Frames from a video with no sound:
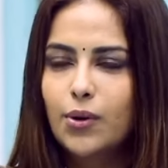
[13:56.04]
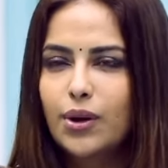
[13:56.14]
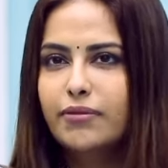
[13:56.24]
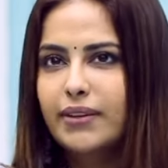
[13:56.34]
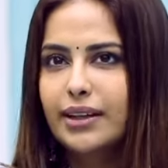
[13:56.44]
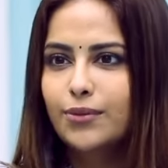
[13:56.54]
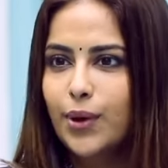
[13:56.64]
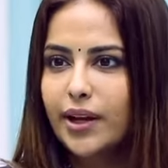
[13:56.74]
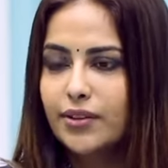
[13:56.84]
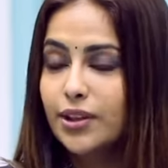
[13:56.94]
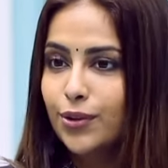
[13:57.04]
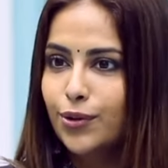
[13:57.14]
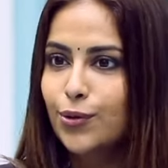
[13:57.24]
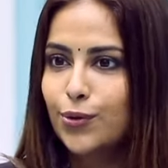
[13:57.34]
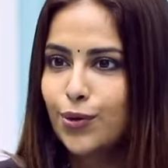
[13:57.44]
okay fine whatever
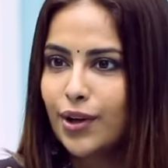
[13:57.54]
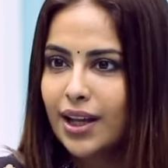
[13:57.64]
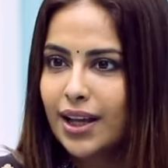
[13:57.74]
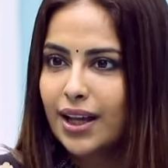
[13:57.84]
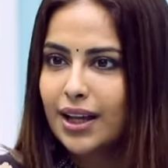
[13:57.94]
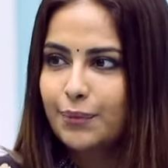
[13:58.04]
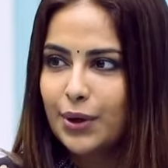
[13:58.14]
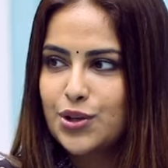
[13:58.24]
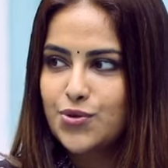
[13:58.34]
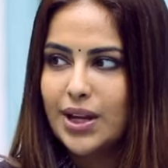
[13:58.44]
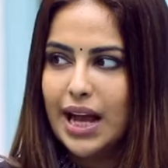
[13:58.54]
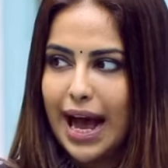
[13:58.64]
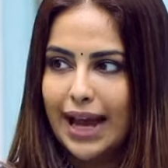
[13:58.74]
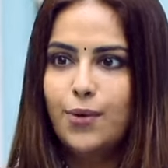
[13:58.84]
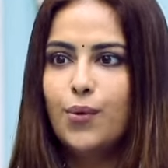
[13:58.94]
no yeah. Hmm. because when
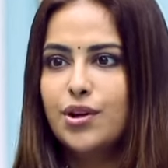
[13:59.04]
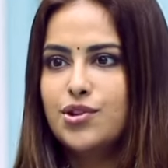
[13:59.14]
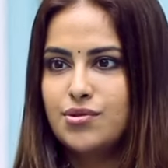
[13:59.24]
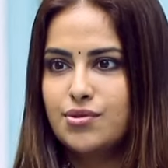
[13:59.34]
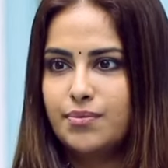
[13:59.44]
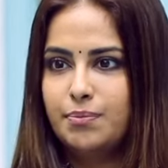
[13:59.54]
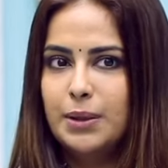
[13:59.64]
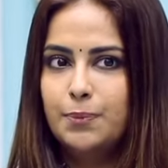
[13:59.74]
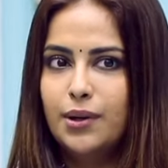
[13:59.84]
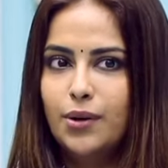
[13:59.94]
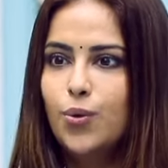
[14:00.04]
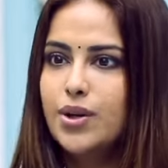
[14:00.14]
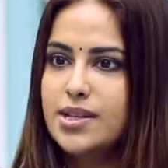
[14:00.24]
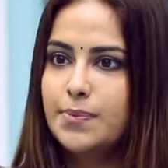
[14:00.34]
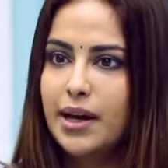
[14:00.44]
i watch people
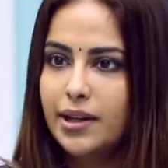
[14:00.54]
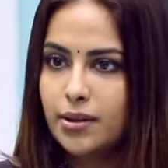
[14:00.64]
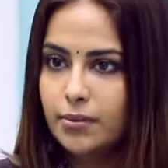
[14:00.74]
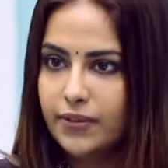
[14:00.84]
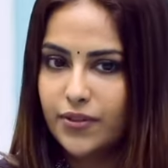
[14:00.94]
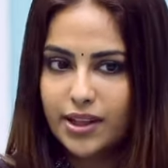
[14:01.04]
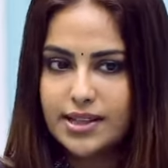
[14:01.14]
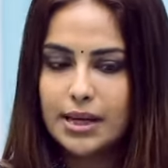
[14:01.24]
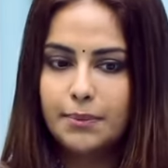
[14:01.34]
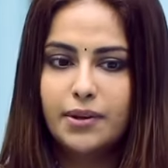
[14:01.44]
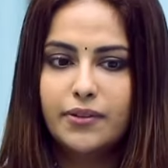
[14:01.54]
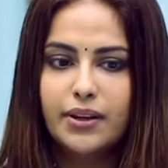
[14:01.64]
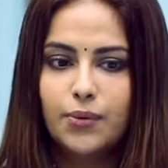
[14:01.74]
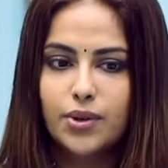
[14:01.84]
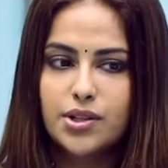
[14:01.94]
who inspire me for example
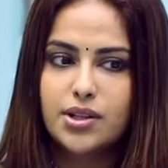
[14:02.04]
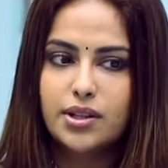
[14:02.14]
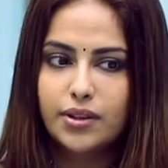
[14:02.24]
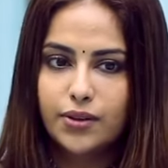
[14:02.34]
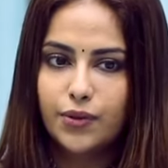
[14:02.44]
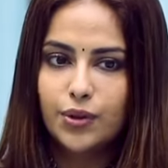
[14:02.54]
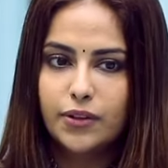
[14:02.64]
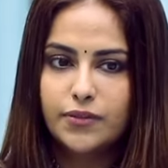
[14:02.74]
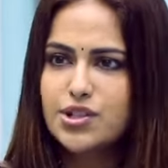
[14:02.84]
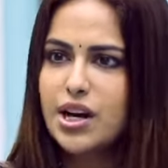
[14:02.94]
if i watch an interview of a